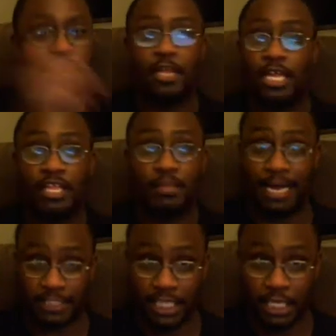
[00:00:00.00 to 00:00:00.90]
you're either
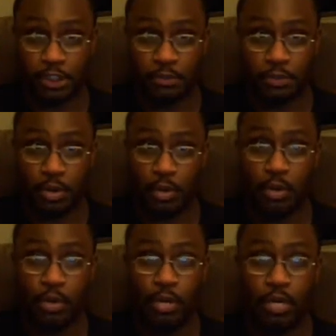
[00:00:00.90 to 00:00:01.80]
bisexual
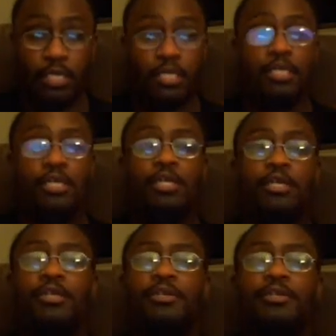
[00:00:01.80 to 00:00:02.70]
or
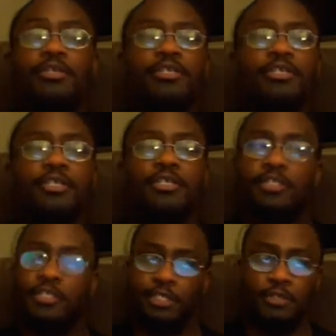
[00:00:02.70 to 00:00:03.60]

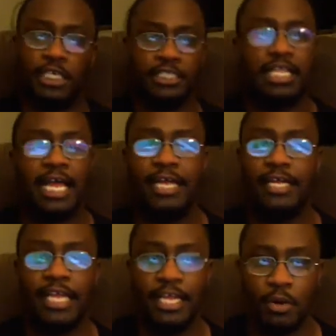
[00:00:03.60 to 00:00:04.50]
you just like
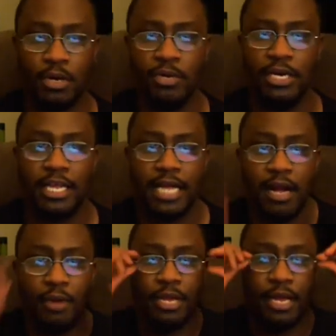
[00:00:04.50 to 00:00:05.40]
getting your cootie licked. I
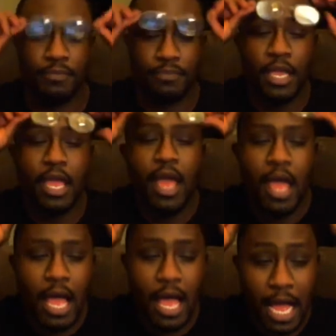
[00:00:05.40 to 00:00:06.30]
don't know.
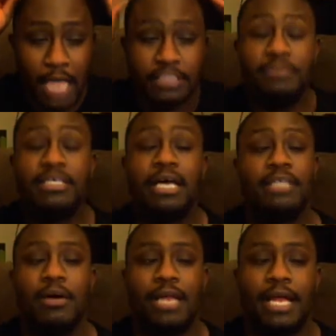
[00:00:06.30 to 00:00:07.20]
Sometimes
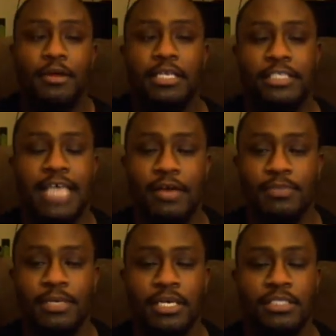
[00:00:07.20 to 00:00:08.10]
I don't like doing the titles
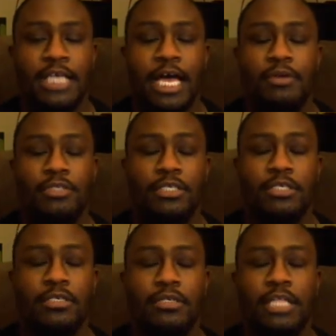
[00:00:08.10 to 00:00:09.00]
because titles
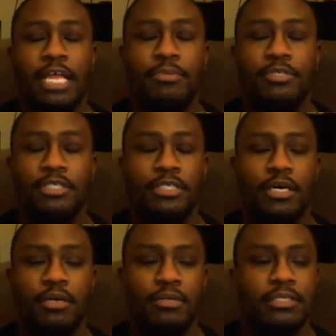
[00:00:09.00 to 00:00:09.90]
are labels or
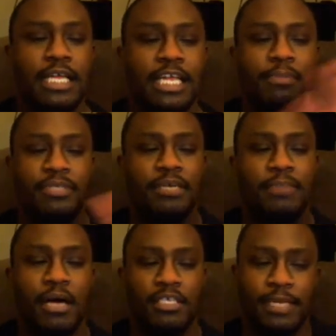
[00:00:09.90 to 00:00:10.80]
so. They keep us in a
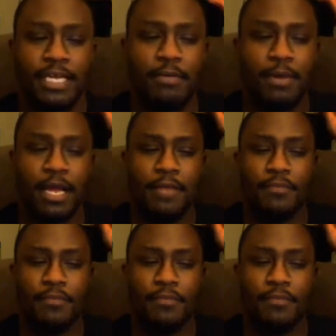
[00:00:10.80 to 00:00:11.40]
box. But anyway,